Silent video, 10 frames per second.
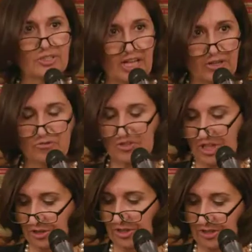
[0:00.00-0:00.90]
life
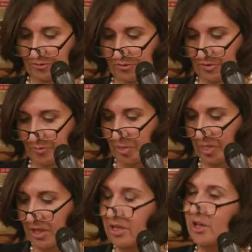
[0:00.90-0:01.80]
narrative.
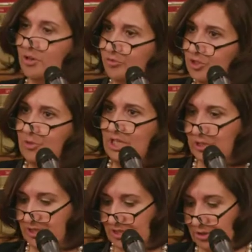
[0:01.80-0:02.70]
A few
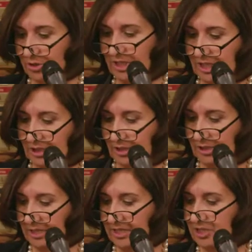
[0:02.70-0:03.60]
years
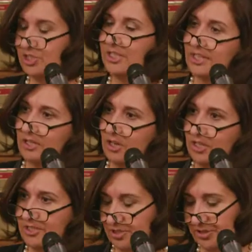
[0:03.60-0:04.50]
earlier, she had
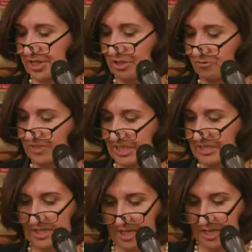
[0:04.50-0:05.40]
lost her infant
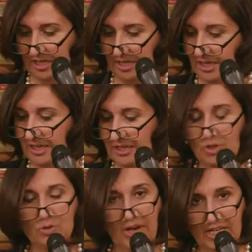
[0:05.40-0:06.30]
son in a
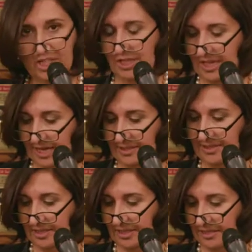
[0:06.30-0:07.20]
tragic
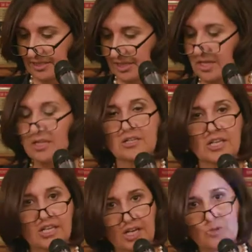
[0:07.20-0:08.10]
accident
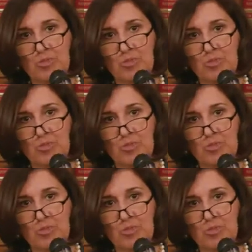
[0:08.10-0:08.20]
that had